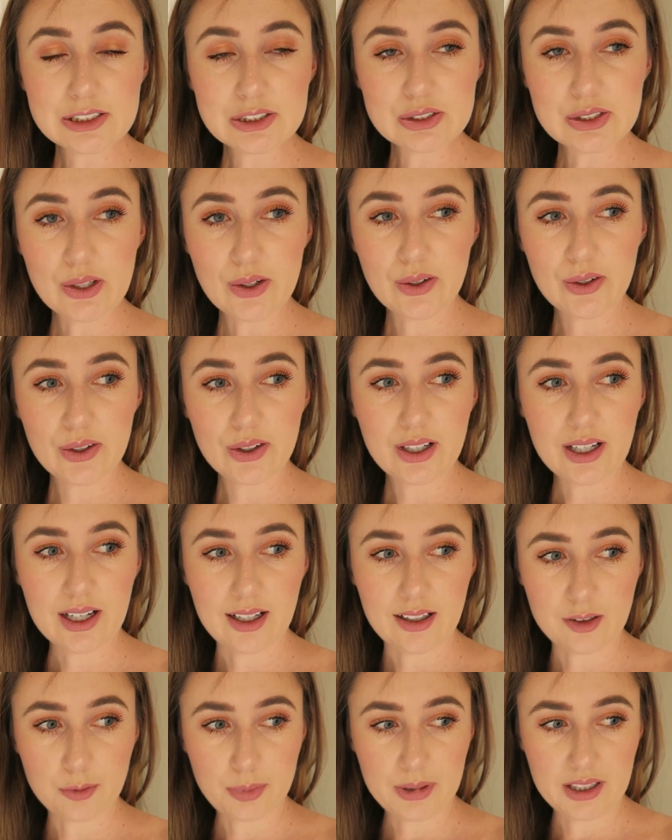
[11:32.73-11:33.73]
So
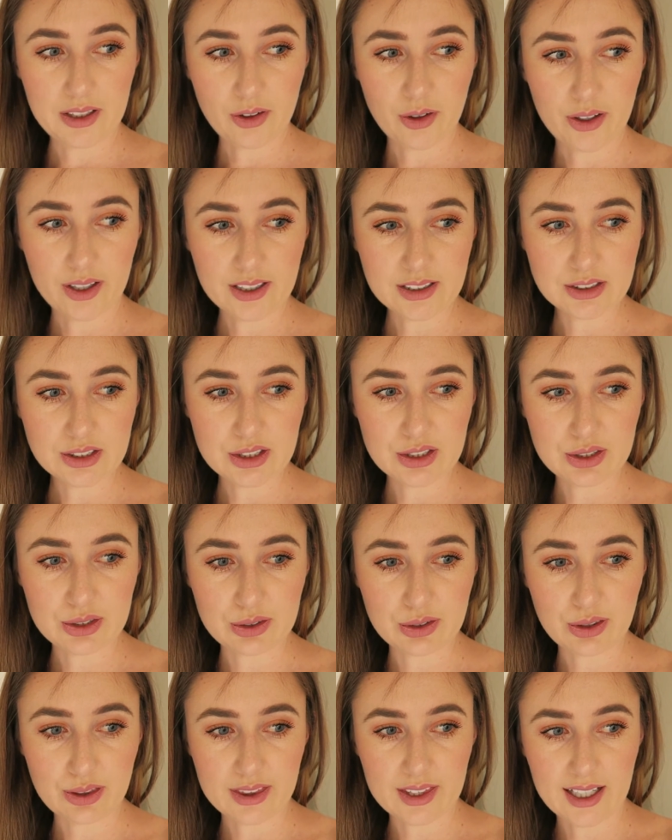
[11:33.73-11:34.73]
I'll be going to
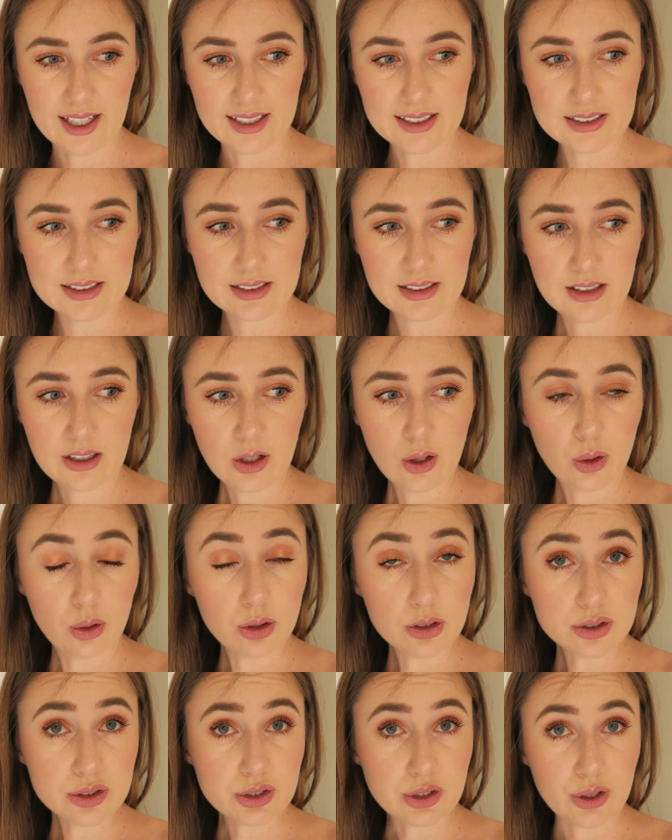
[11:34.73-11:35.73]
do that.
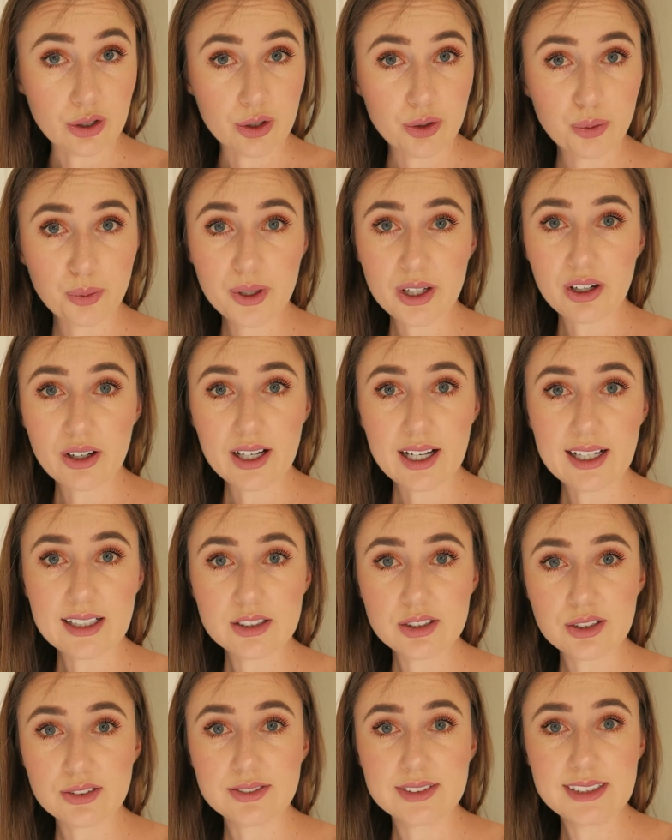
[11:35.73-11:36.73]
Also, we are
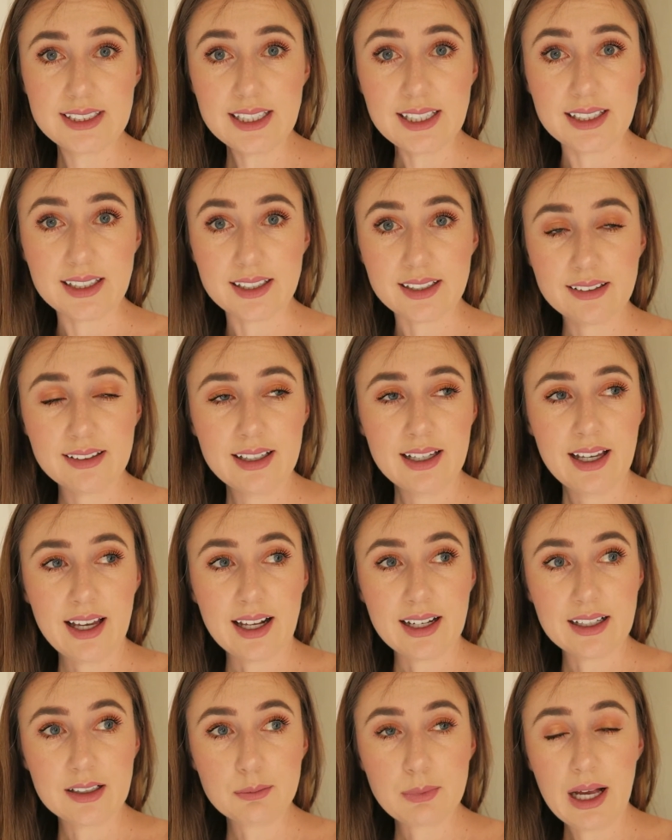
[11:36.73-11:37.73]
out of tea,
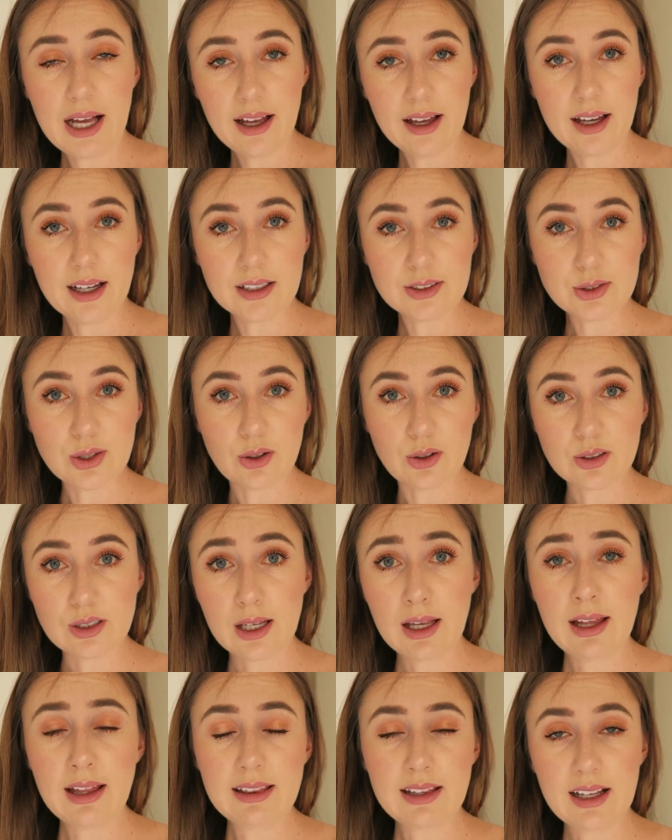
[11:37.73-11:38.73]
and in my household
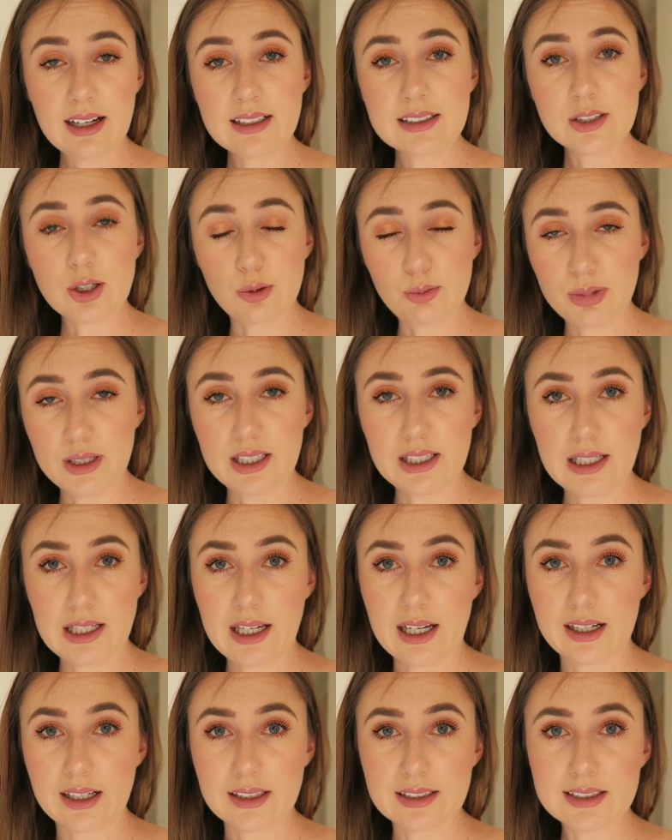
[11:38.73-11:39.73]
that is completely
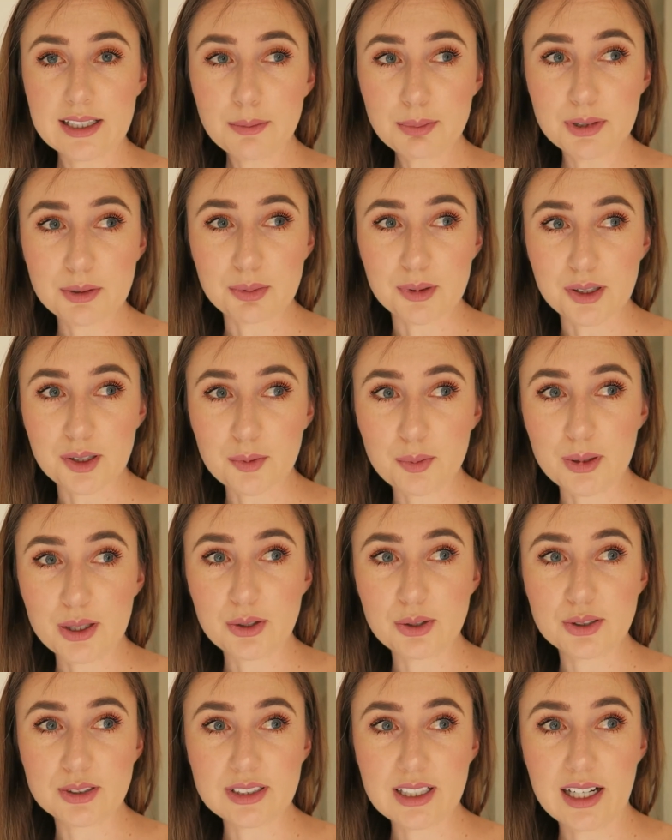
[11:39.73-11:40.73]
unacceptable,
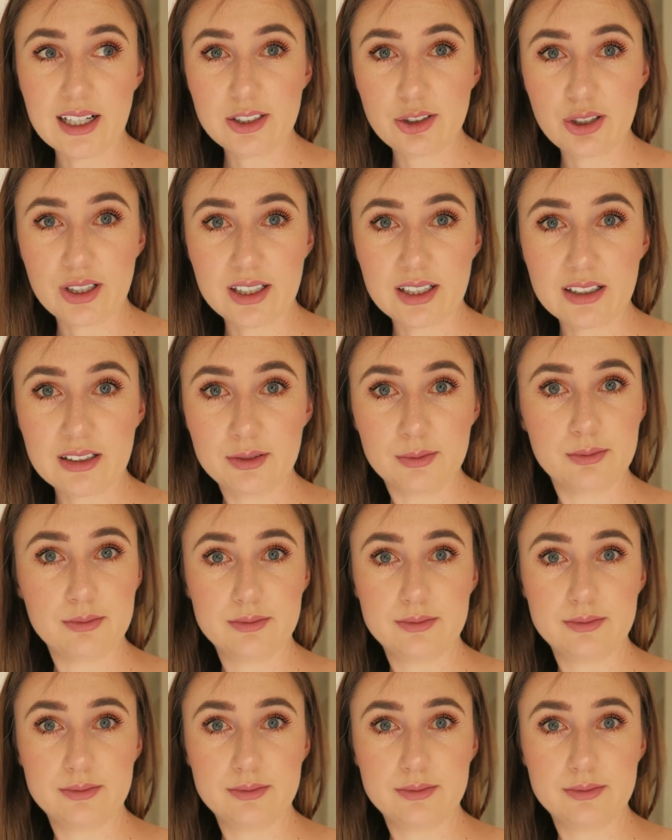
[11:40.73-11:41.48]
because I drink